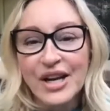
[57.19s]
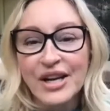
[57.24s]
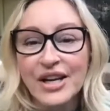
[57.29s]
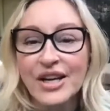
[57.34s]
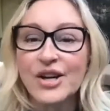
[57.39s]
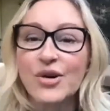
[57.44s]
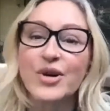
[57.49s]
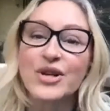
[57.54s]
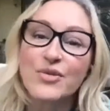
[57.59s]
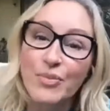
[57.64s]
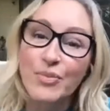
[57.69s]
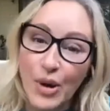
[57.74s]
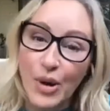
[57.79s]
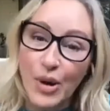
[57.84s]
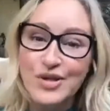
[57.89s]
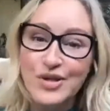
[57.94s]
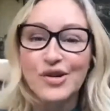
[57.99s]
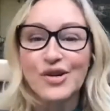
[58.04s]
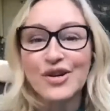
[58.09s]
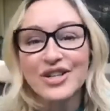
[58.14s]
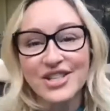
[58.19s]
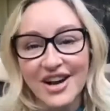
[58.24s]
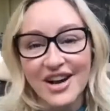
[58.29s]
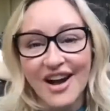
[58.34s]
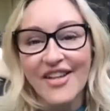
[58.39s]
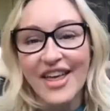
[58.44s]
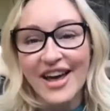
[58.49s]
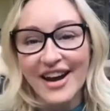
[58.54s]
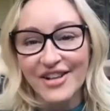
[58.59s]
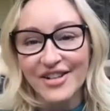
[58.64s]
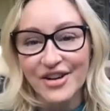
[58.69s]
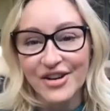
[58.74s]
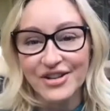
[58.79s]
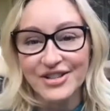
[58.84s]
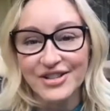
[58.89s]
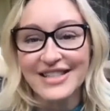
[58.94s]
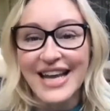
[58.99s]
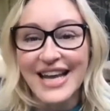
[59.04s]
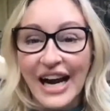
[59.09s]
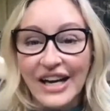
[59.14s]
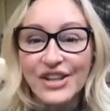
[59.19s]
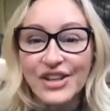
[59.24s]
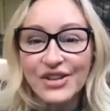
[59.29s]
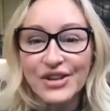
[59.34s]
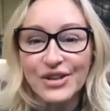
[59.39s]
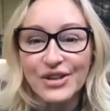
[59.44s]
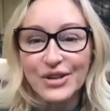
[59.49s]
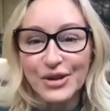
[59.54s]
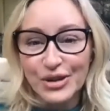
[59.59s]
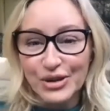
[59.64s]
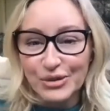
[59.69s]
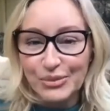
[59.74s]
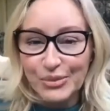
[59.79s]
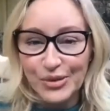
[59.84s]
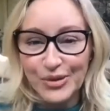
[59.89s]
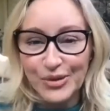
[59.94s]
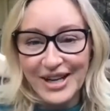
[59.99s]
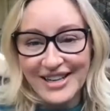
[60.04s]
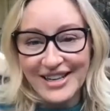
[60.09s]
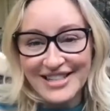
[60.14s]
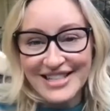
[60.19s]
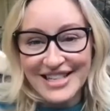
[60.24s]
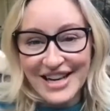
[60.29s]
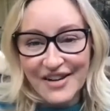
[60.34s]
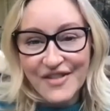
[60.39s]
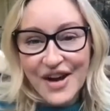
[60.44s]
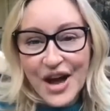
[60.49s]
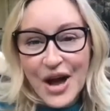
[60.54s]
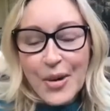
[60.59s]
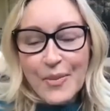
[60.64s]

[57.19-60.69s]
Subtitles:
you know, we do boat storage and all that other technical marina stuff.